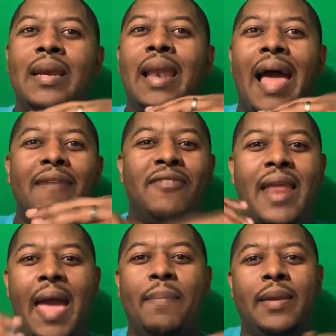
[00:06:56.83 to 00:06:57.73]
life and
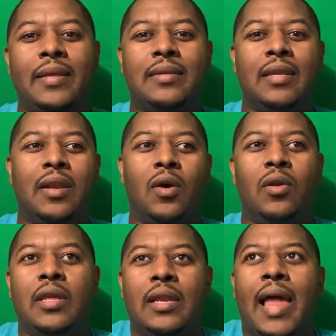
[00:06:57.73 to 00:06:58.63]
happiness and
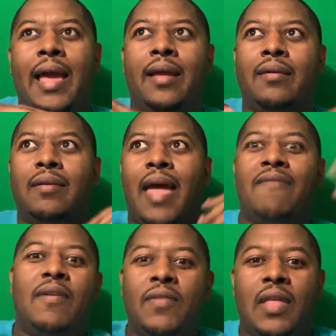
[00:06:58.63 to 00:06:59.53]
only like
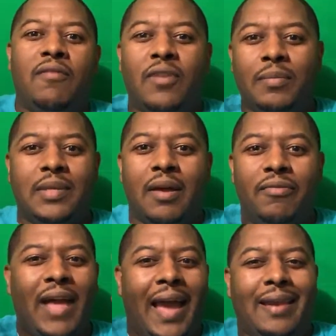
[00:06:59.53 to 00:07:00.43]
have everything for
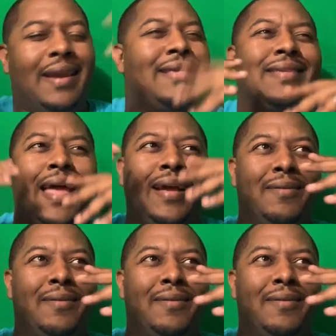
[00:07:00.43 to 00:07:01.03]
themselves. Kind of. That's like